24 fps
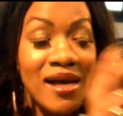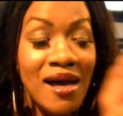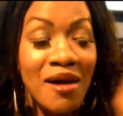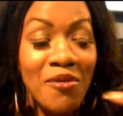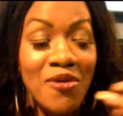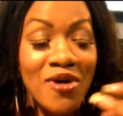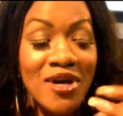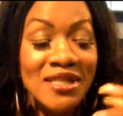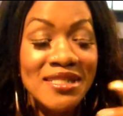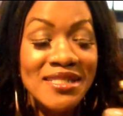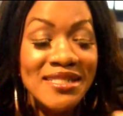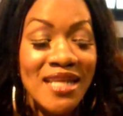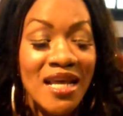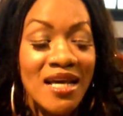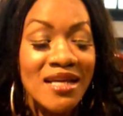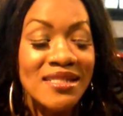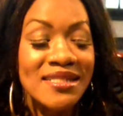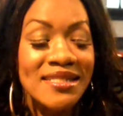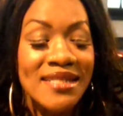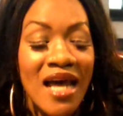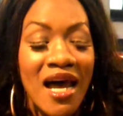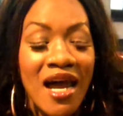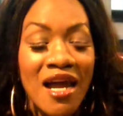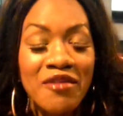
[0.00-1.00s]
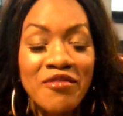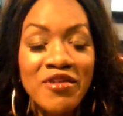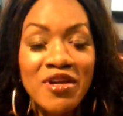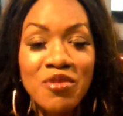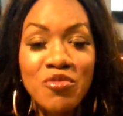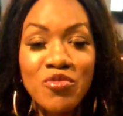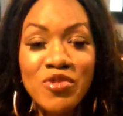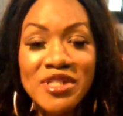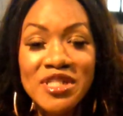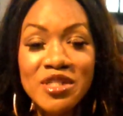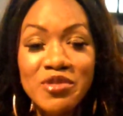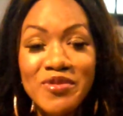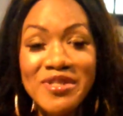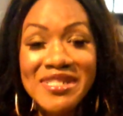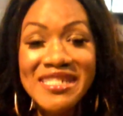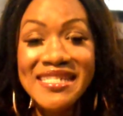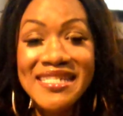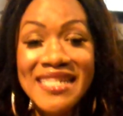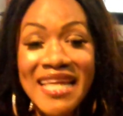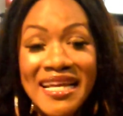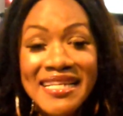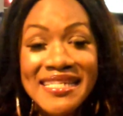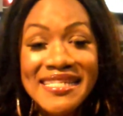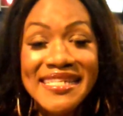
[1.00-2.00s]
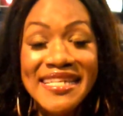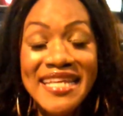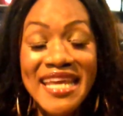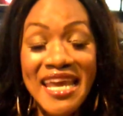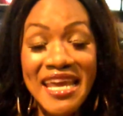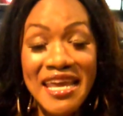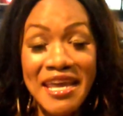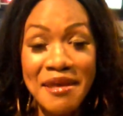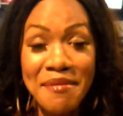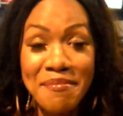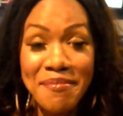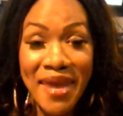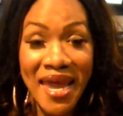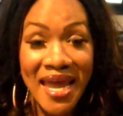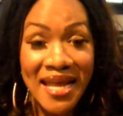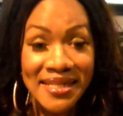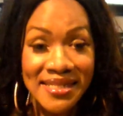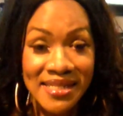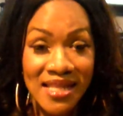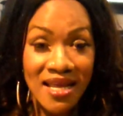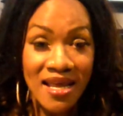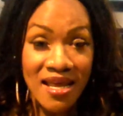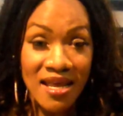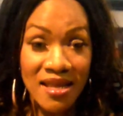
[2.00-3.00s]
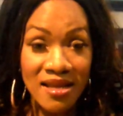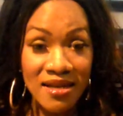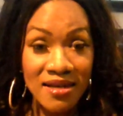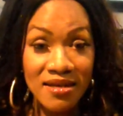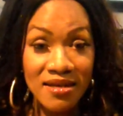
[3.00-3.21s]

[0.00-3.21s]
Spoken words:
walk Sex Siren, which was Sex Kitten back then.